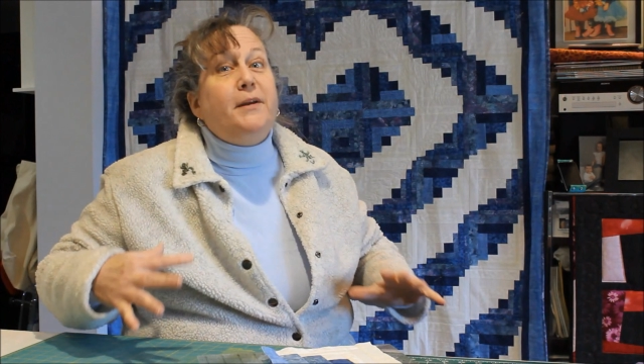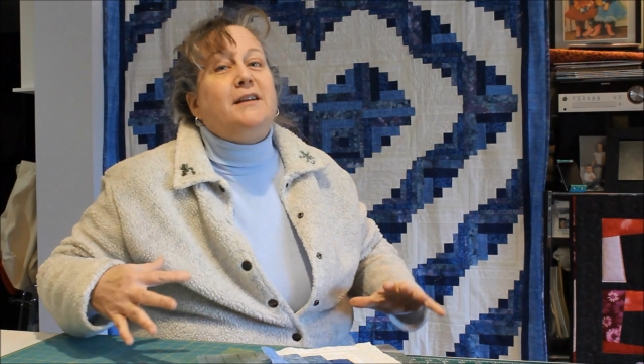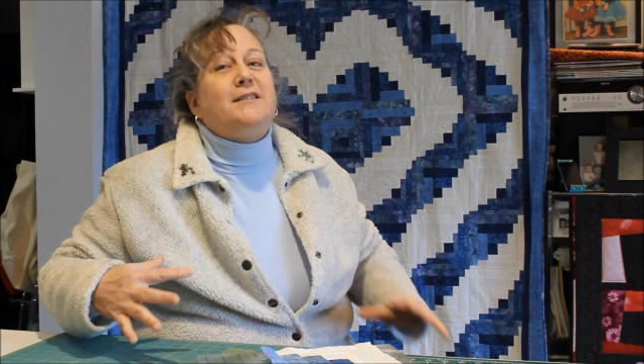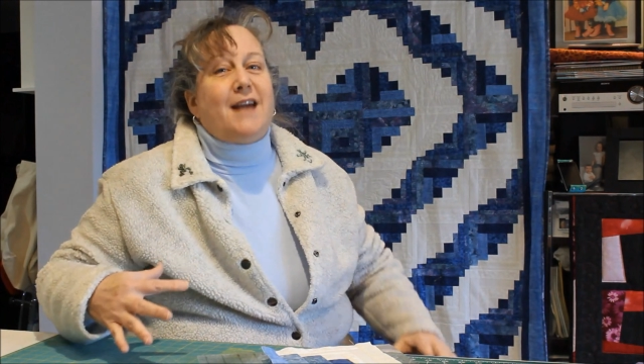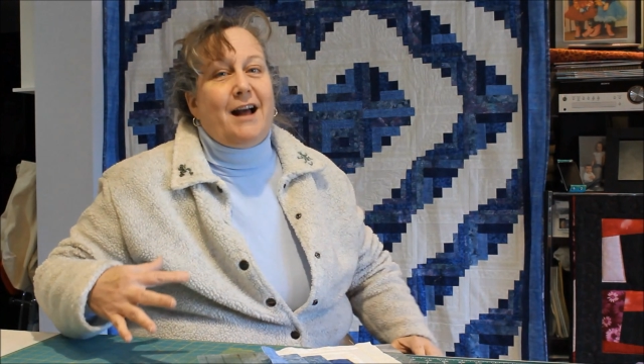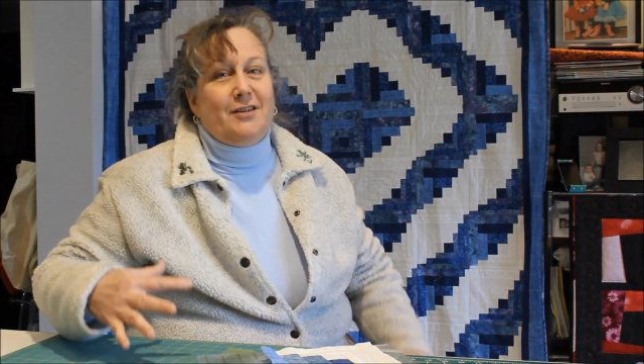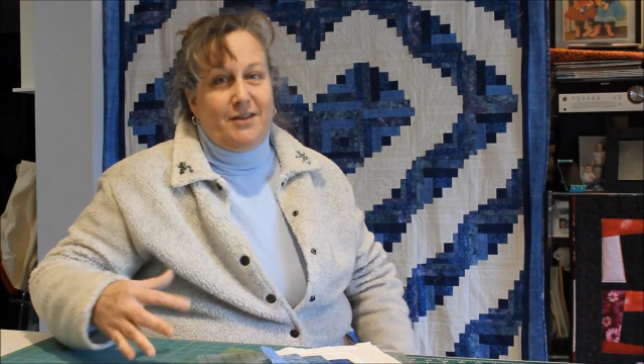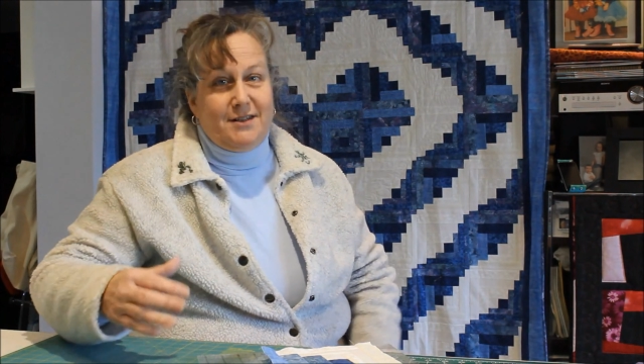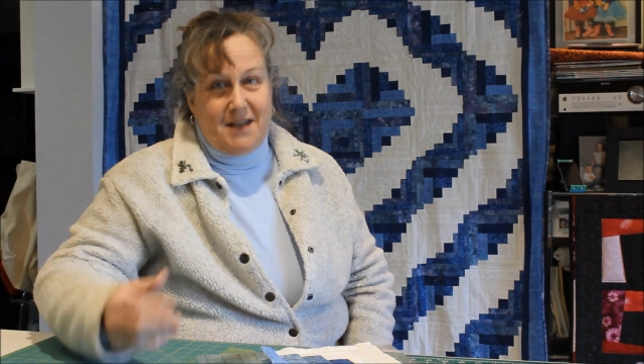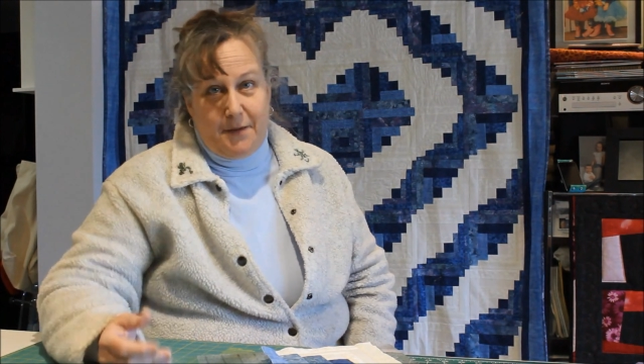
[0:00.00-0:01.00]
be exactly
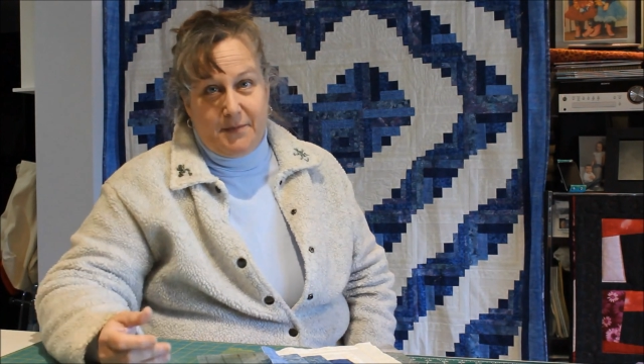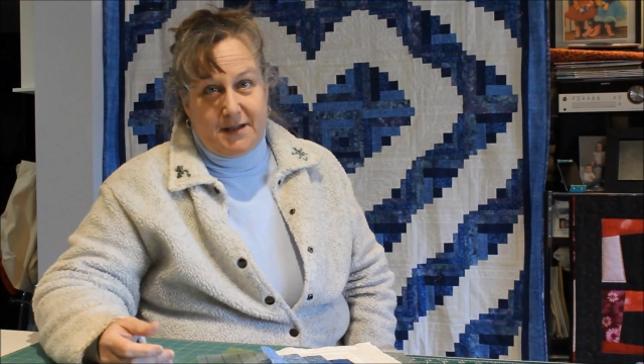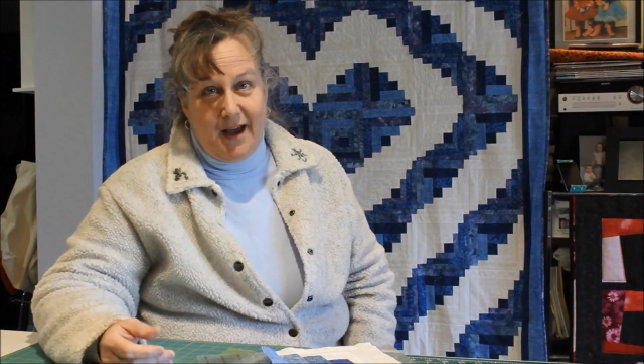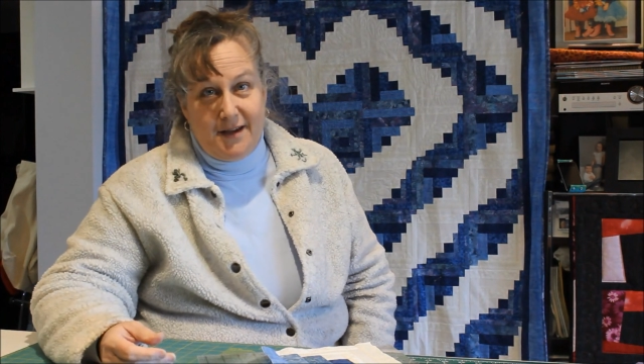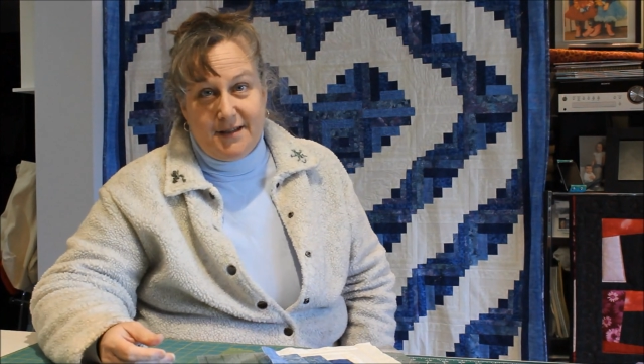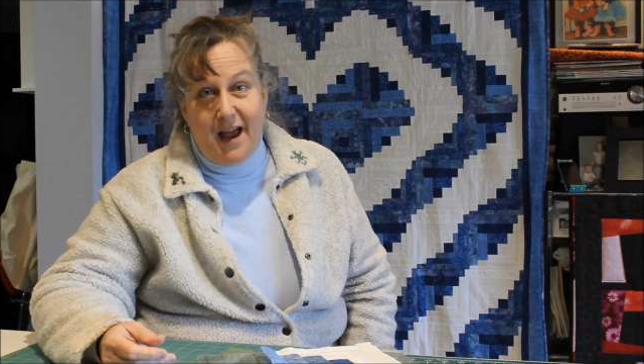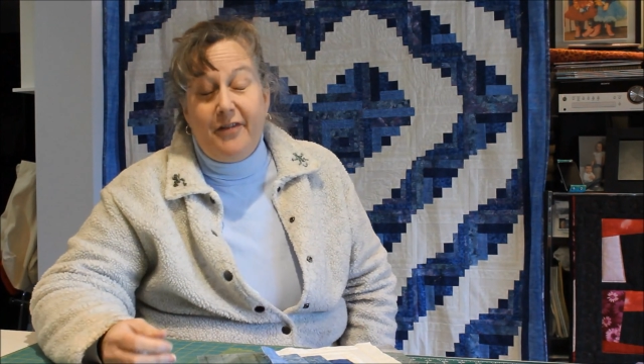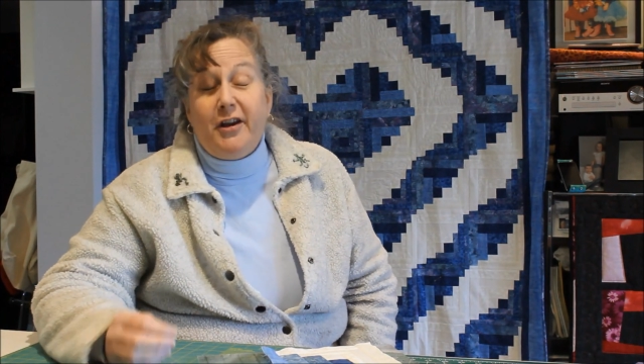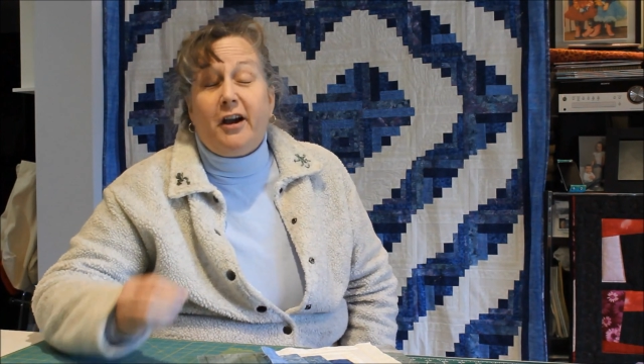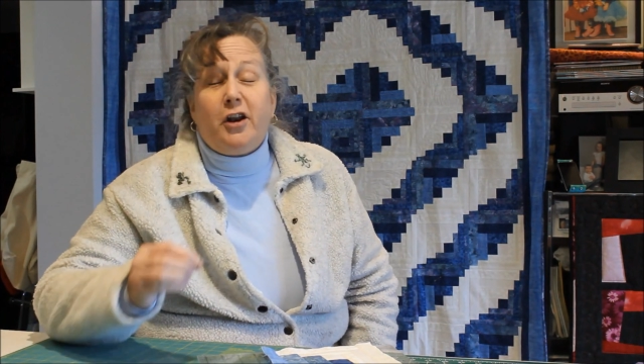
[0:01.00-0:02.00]
the same size
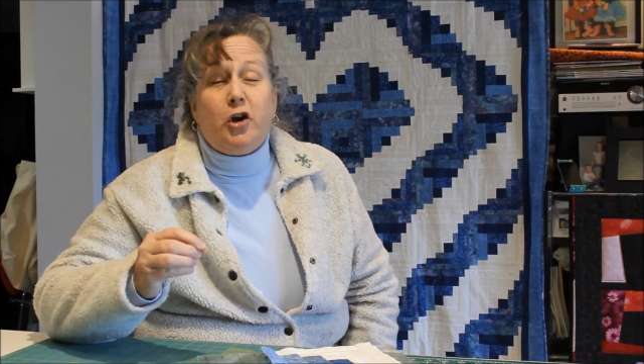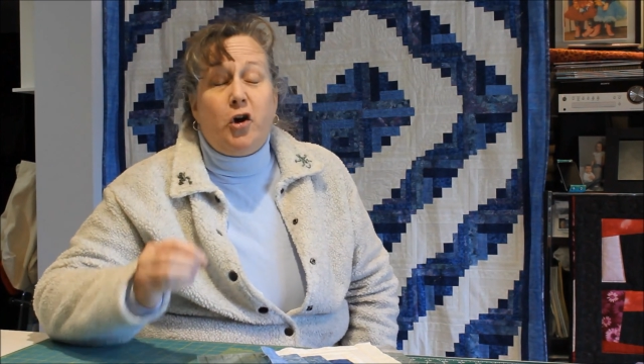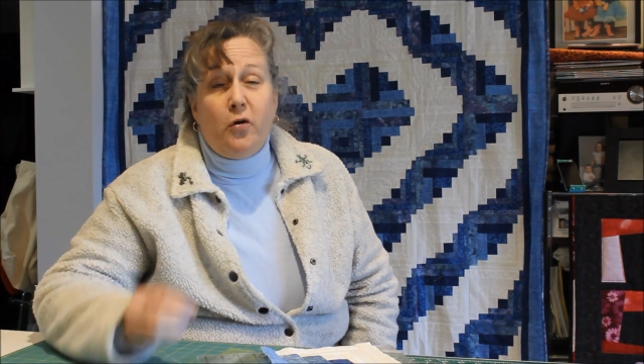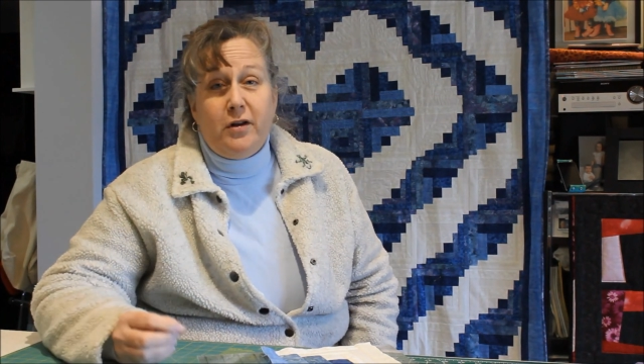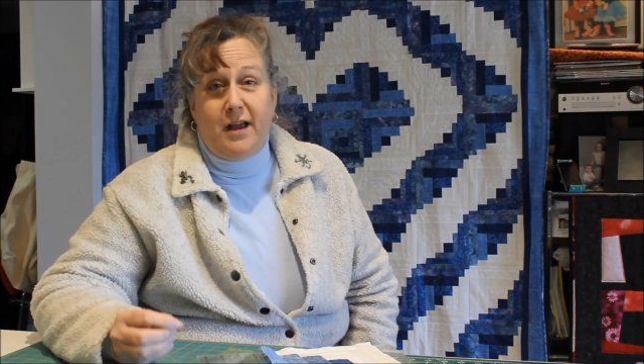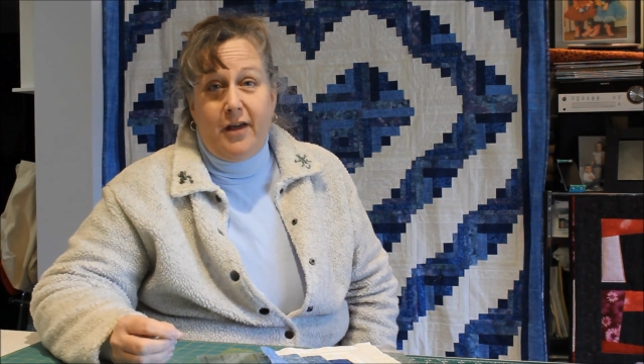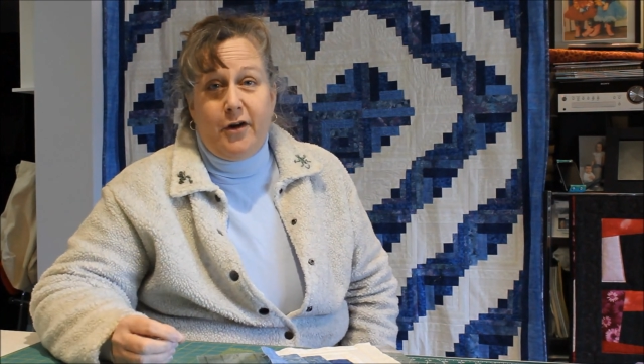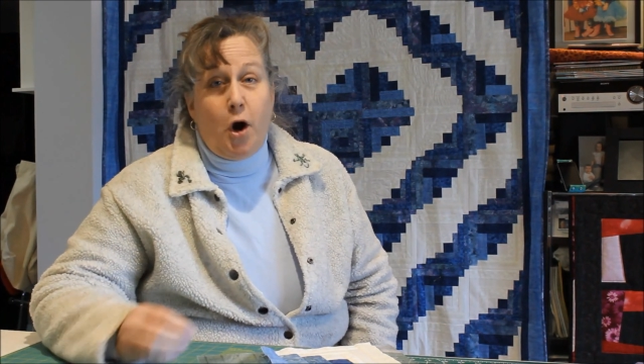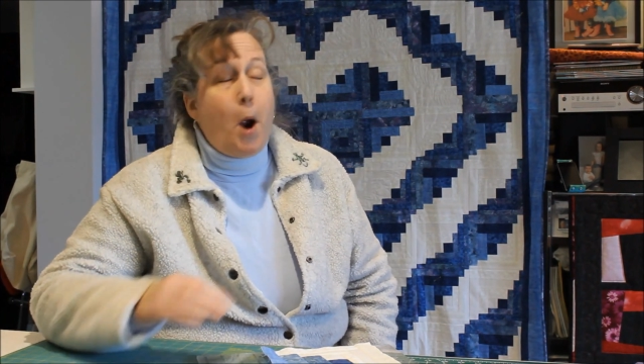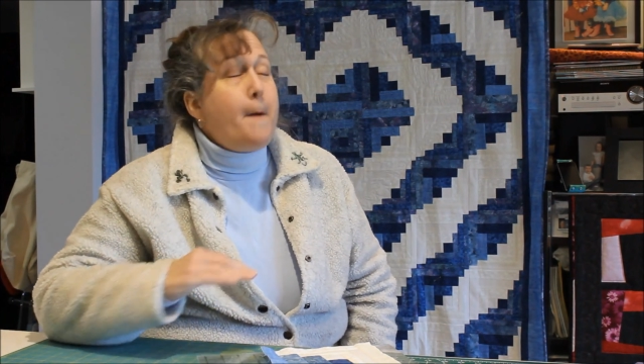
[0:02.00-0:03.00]
and they're going to go
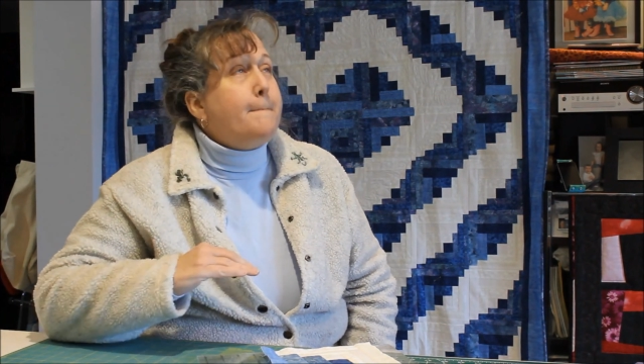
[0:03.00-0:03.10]
together